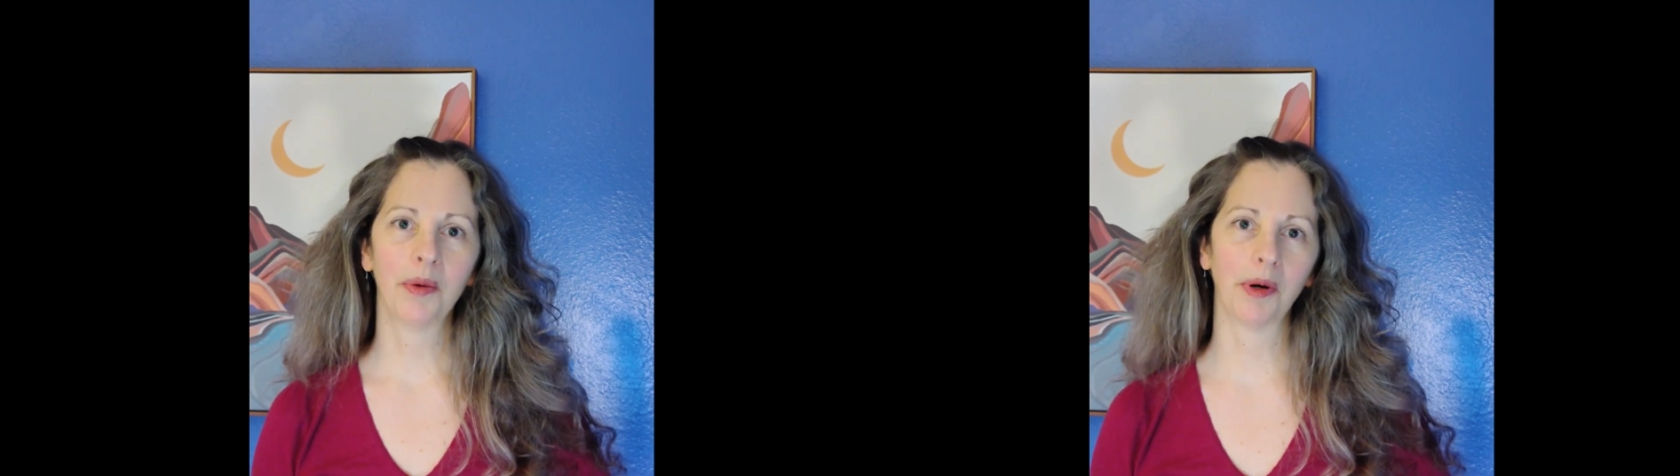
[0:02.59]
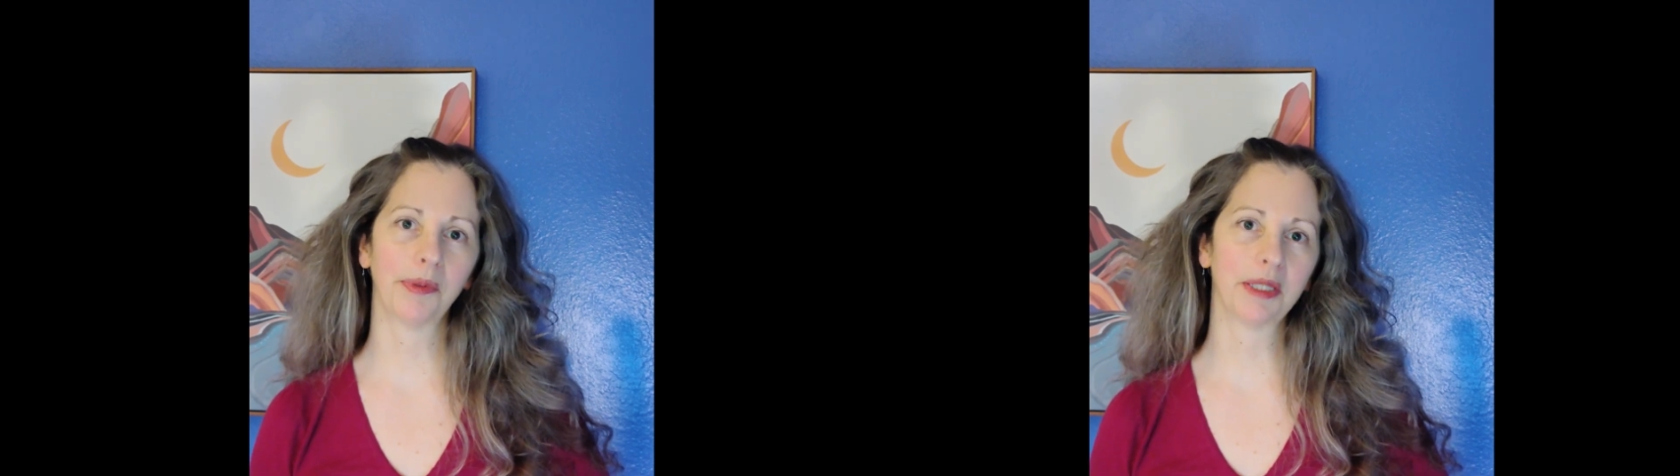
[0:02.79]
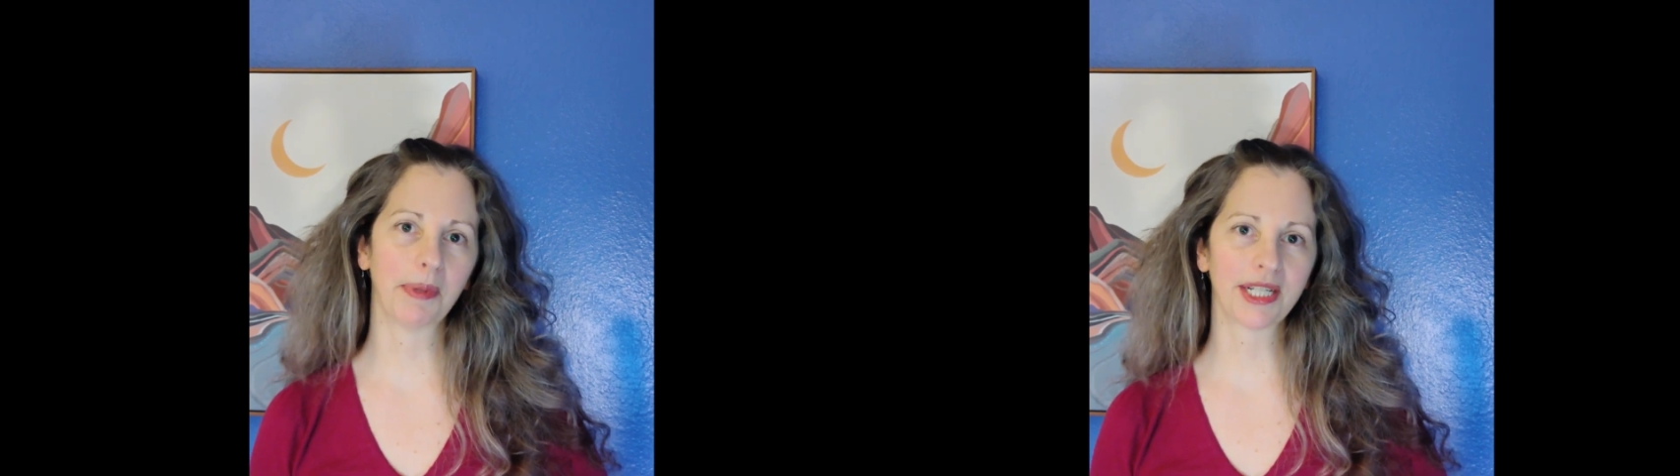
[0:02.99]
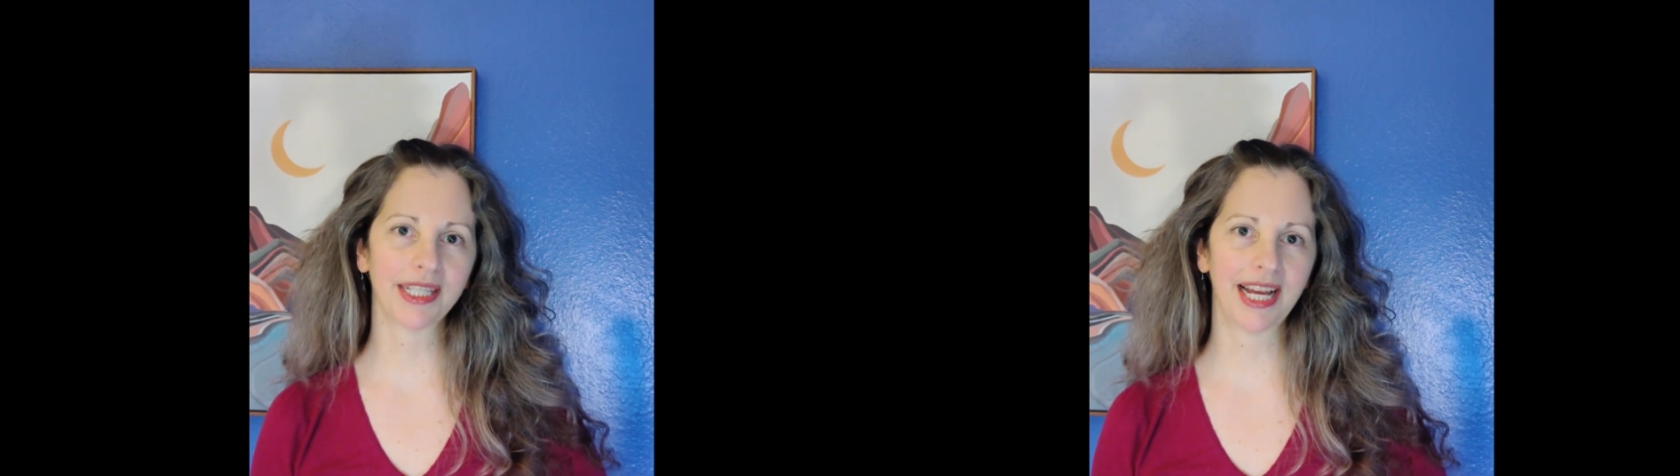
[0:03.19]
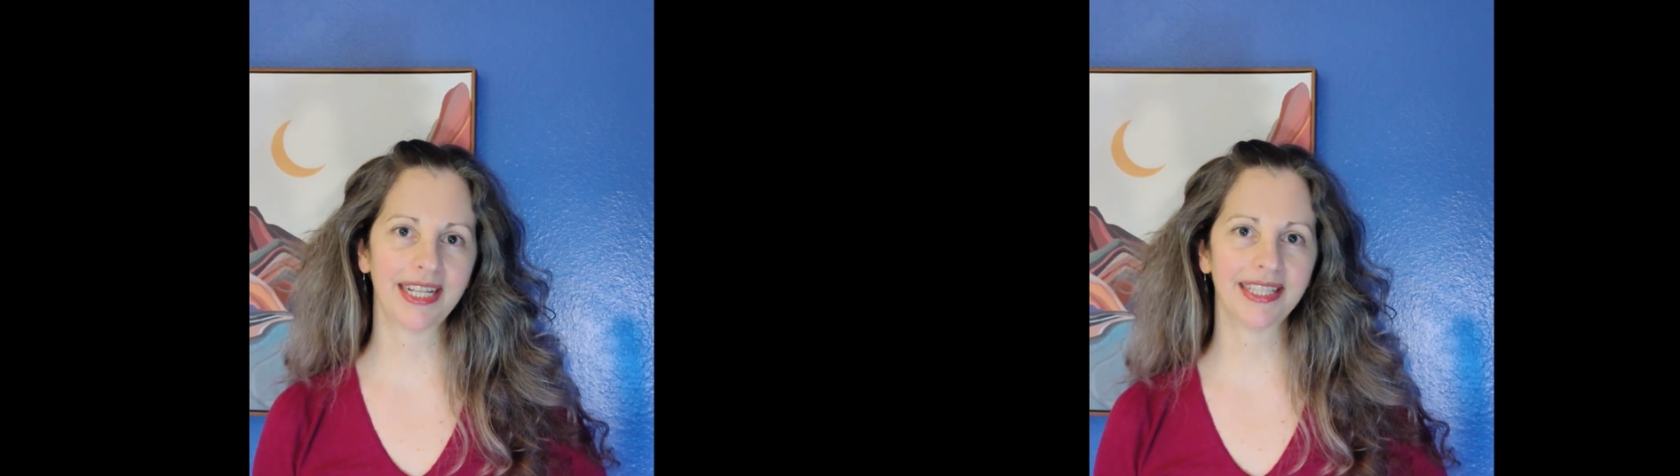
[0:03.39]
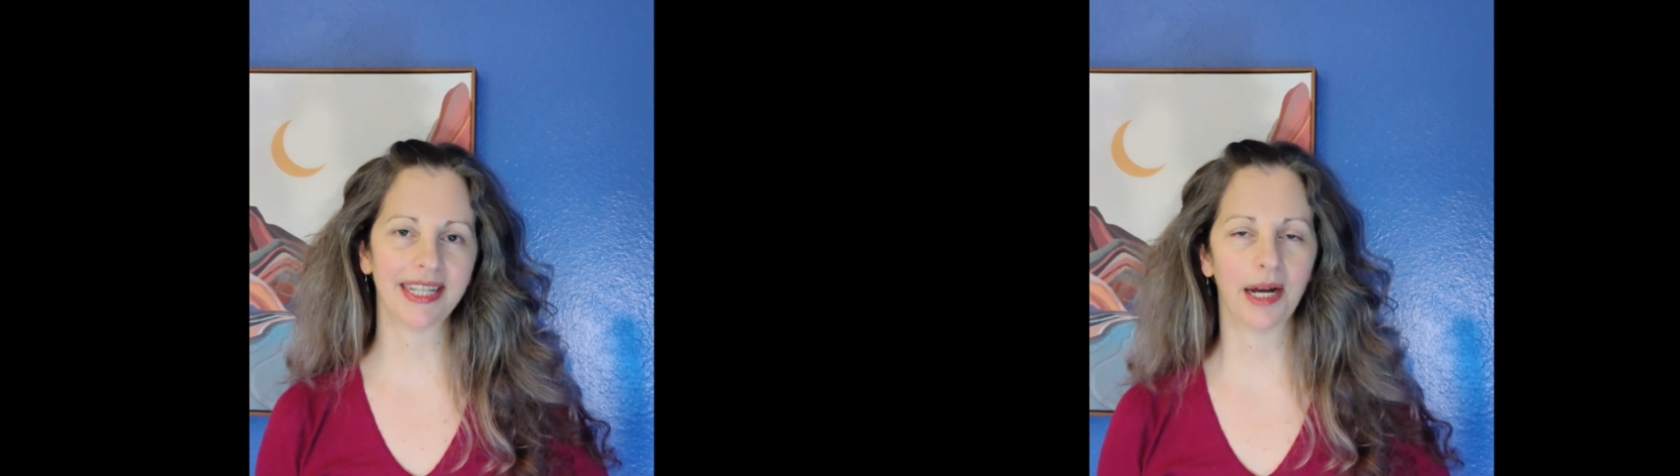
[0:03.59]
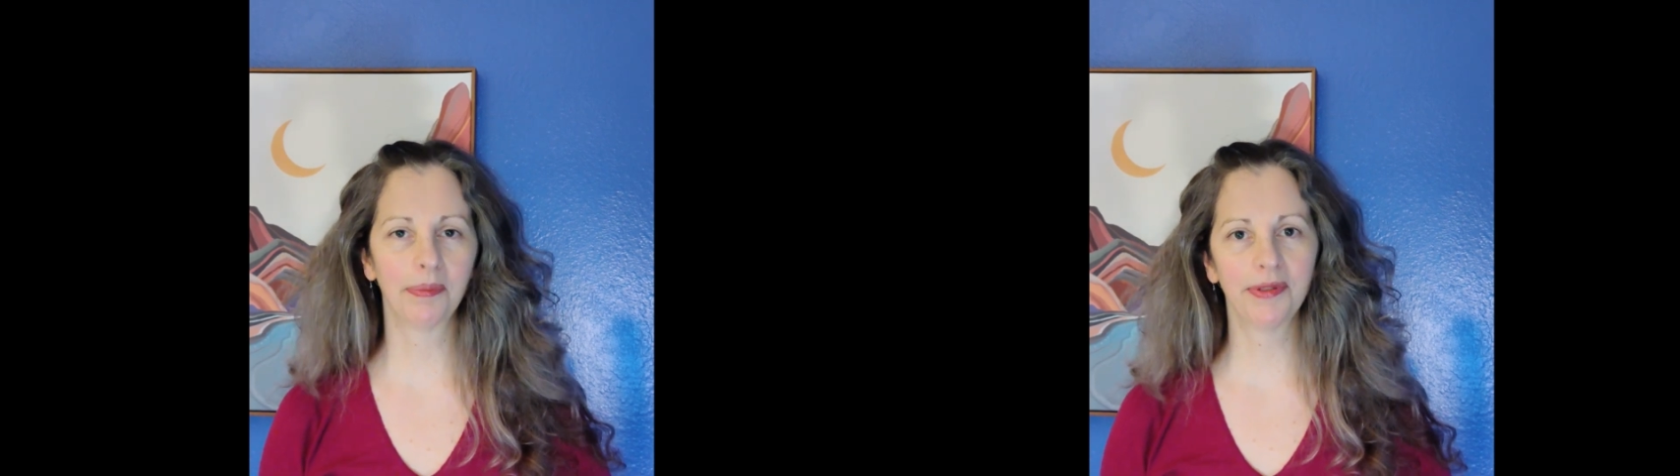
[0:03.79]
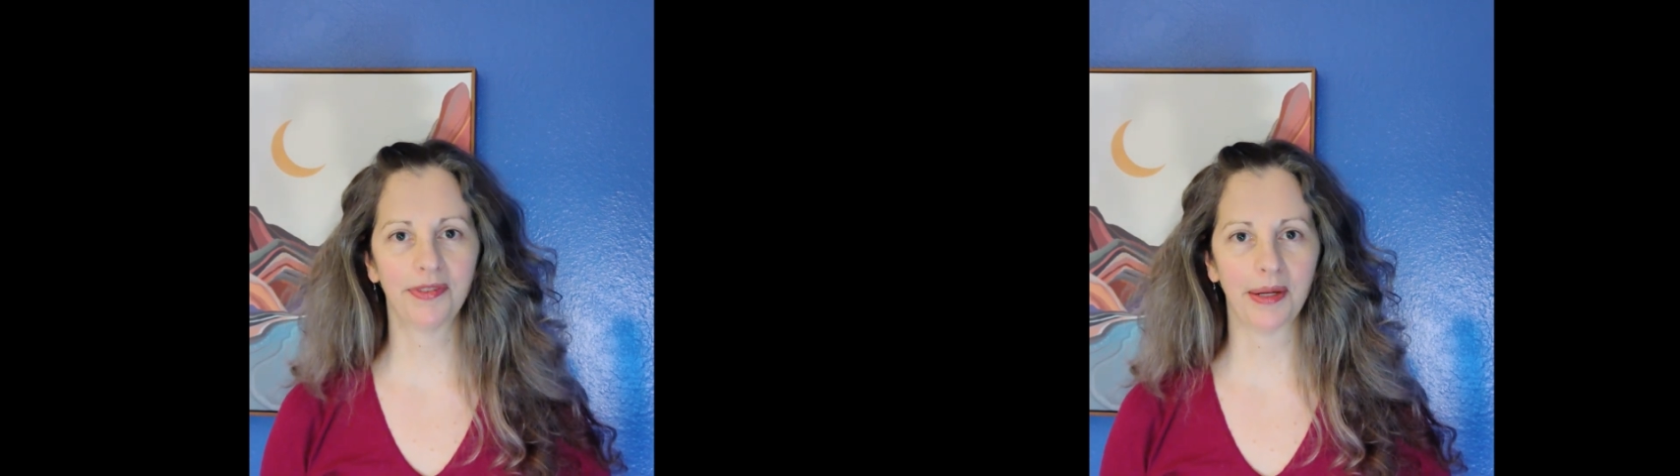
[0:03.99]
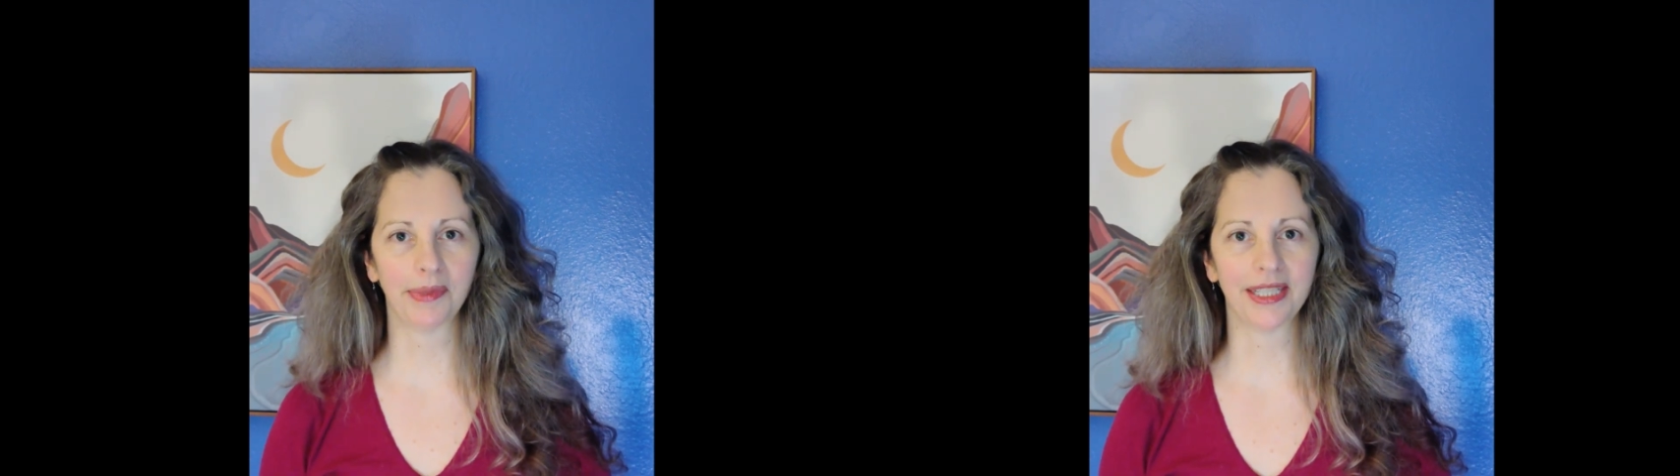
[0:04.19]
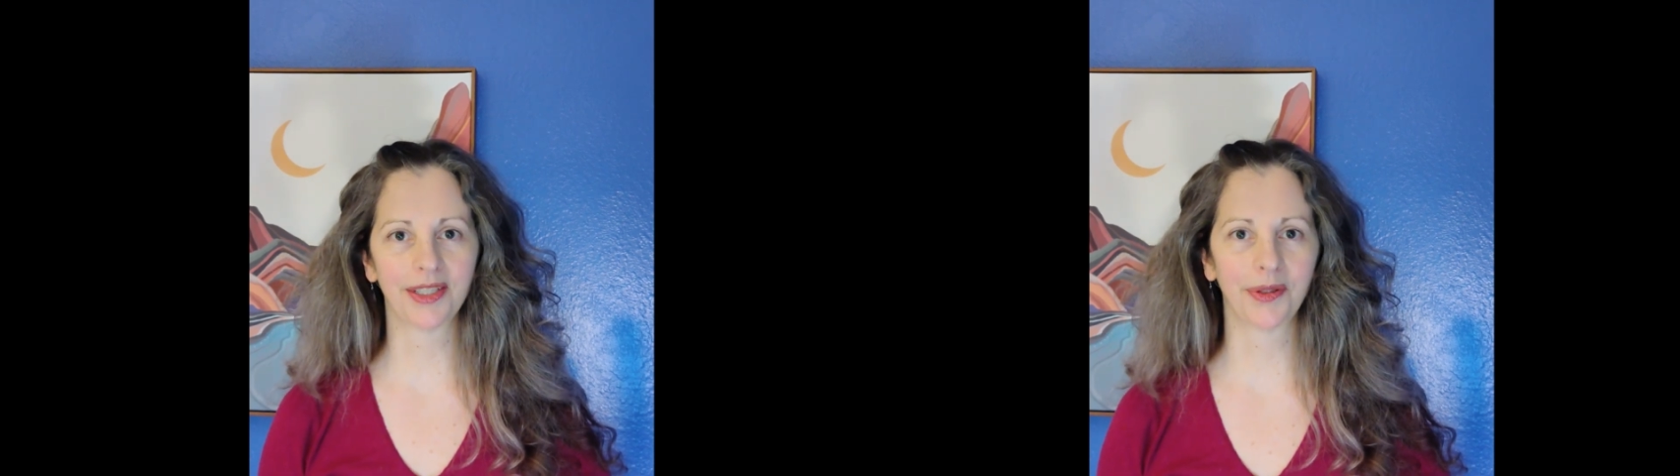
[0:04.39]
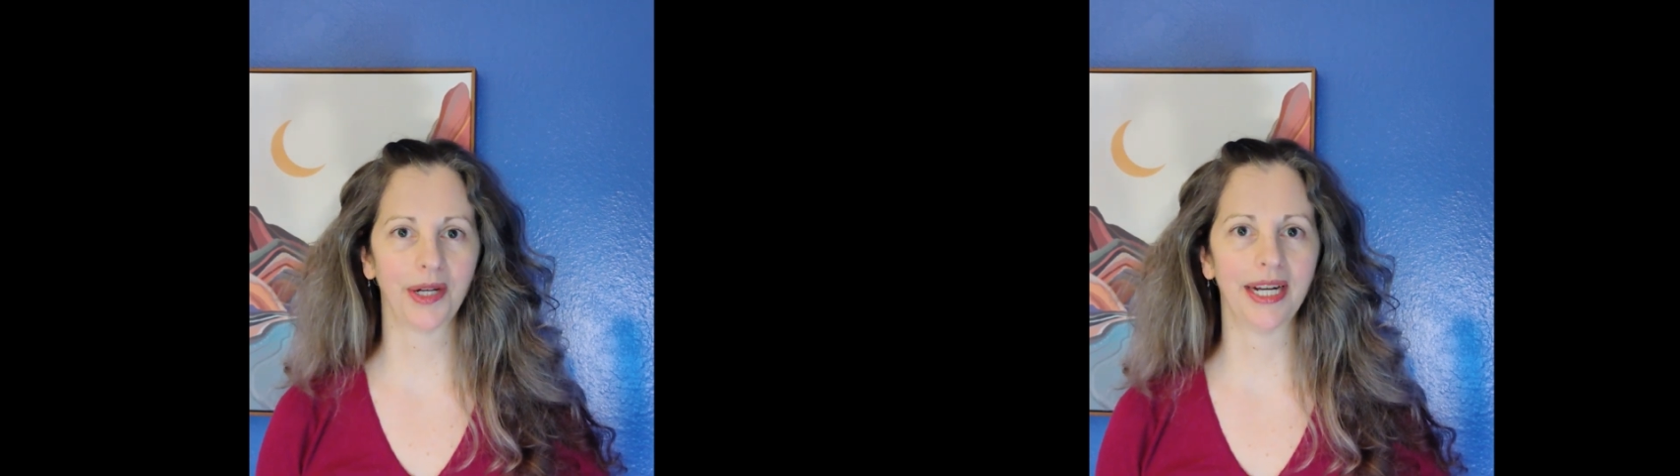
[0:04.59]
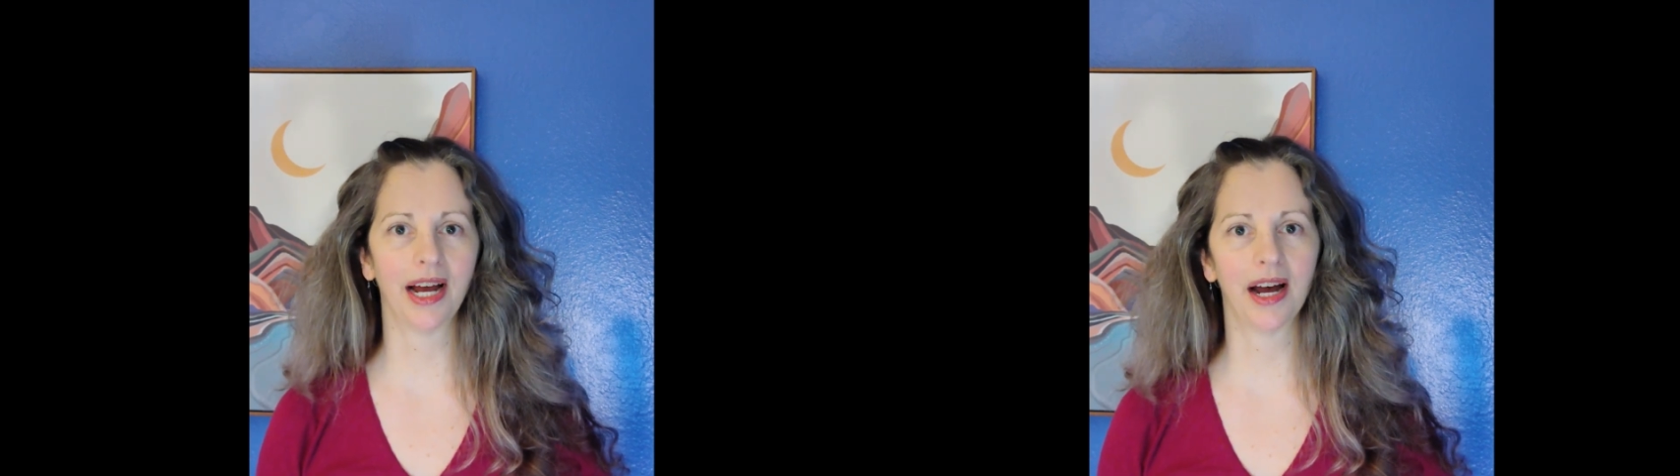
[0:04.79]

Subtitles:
where we specialize in helping families create